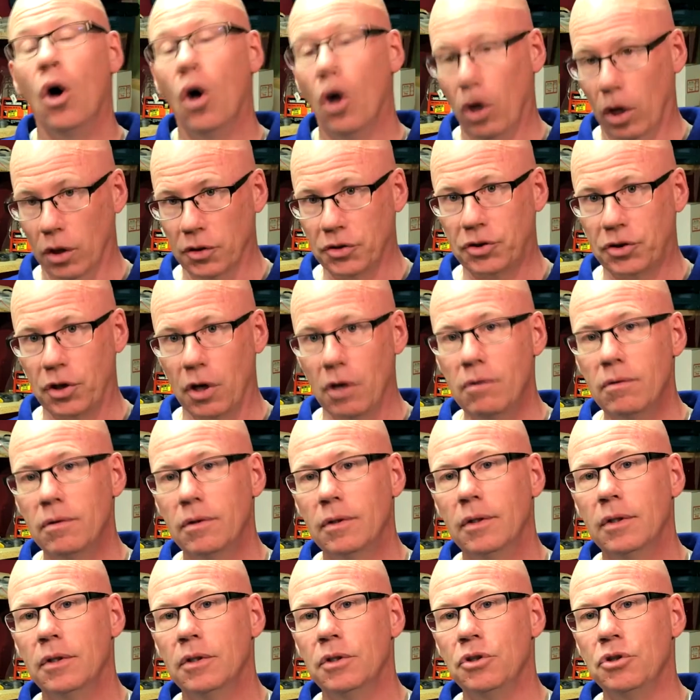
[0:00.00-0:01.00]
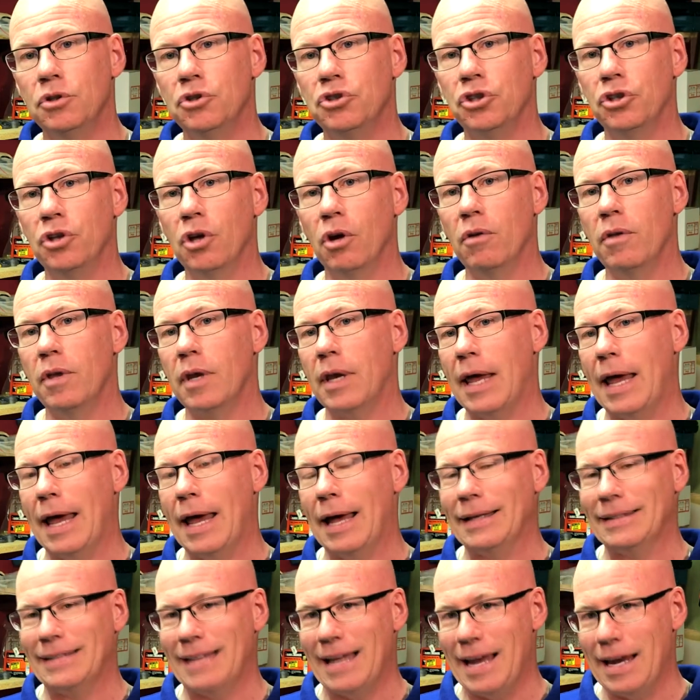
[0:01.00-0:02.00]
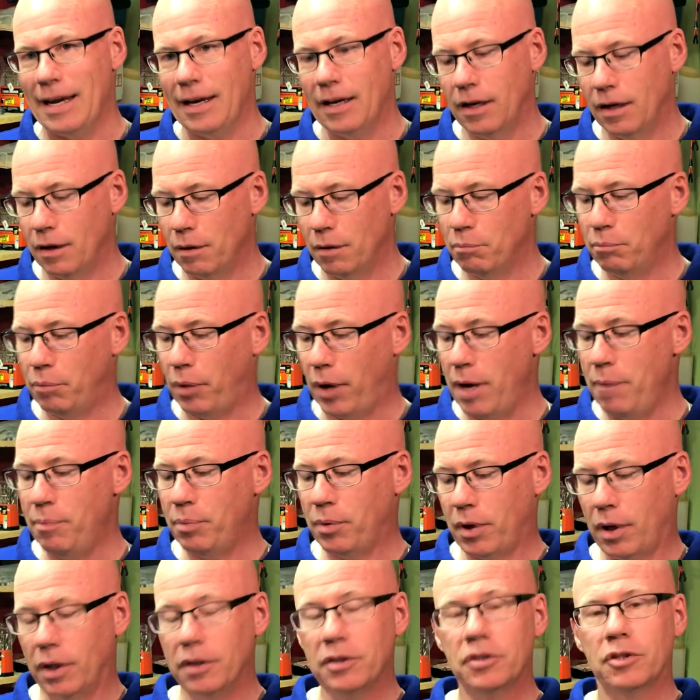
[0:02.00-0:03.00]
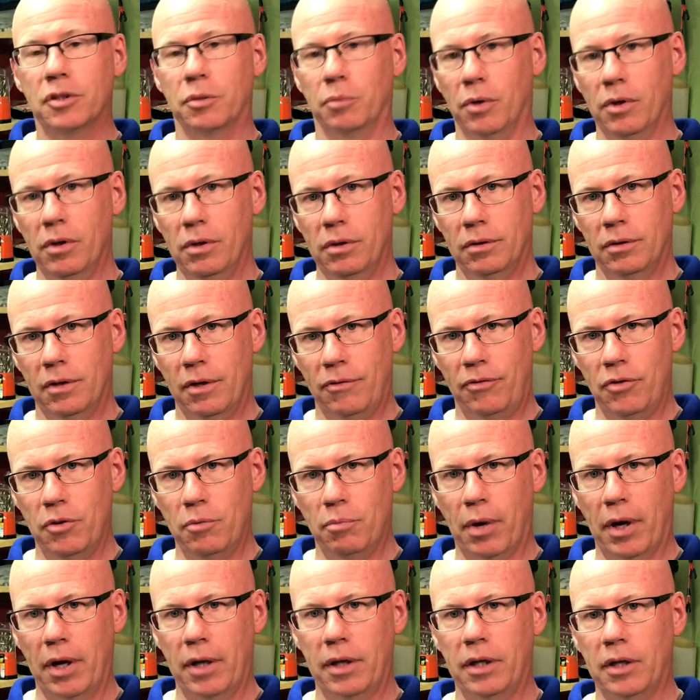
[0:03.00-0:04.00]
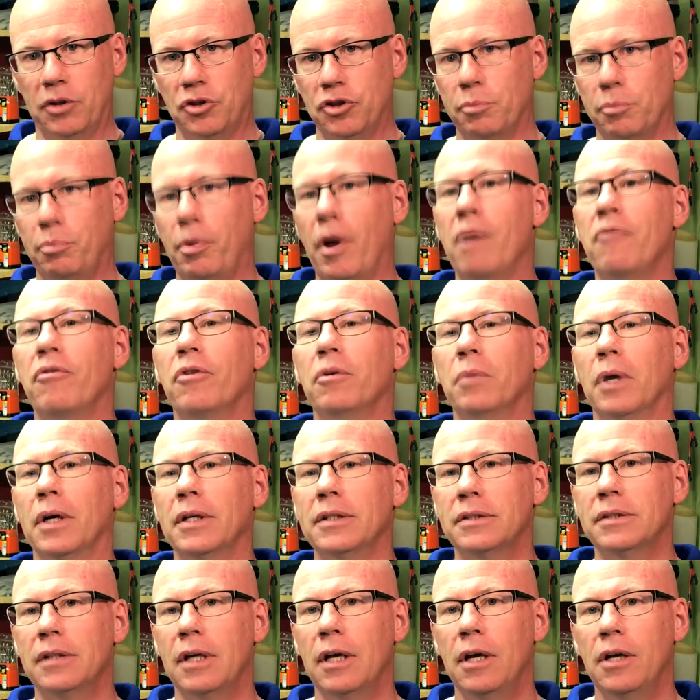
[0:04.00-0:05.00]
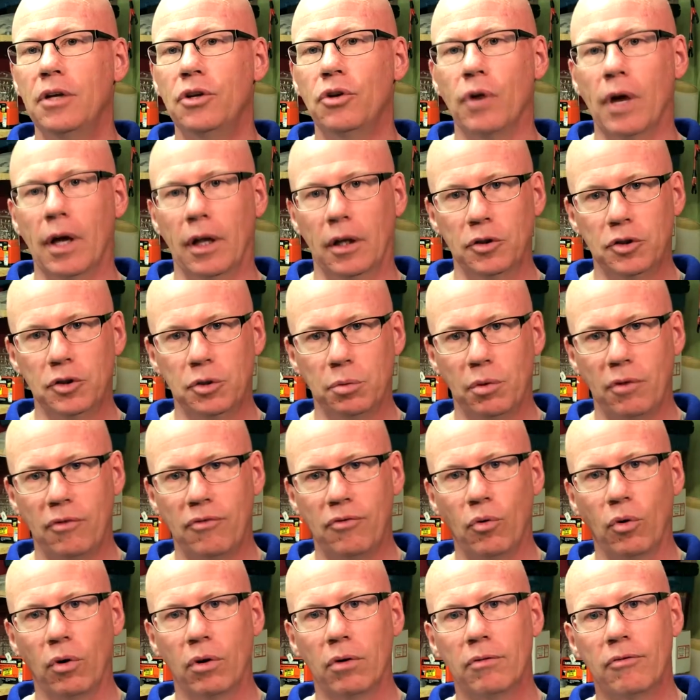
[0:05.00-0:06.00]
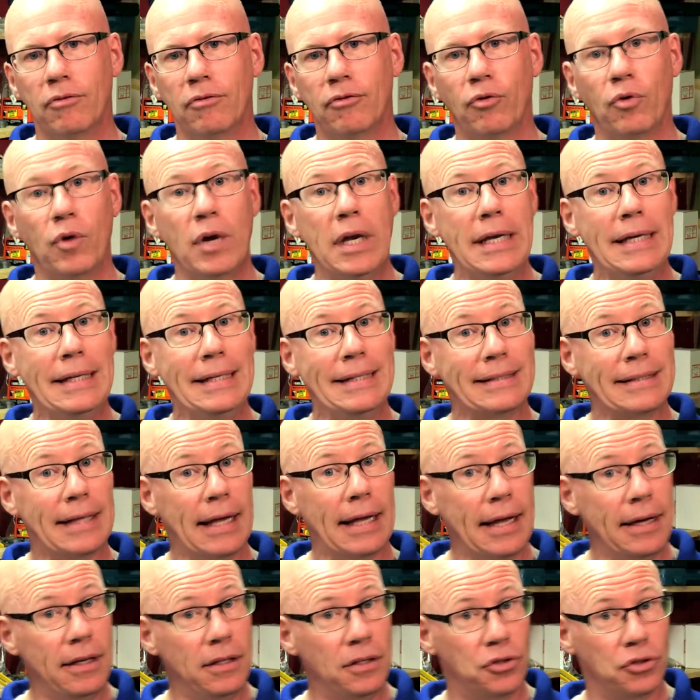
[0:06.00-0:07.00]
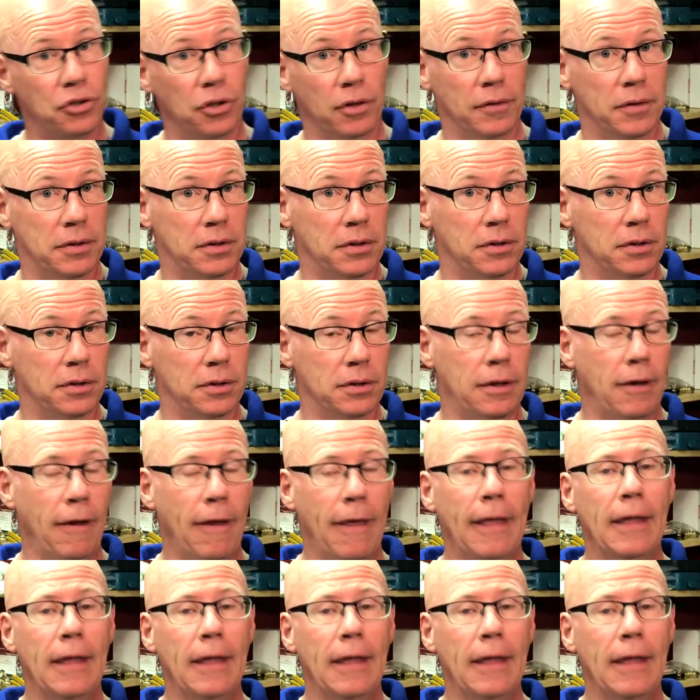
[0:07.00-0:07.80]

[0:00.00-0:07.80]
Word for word: Also, you should know that as a pipe customer, if you get your pipe from us, you're eligible for free design services.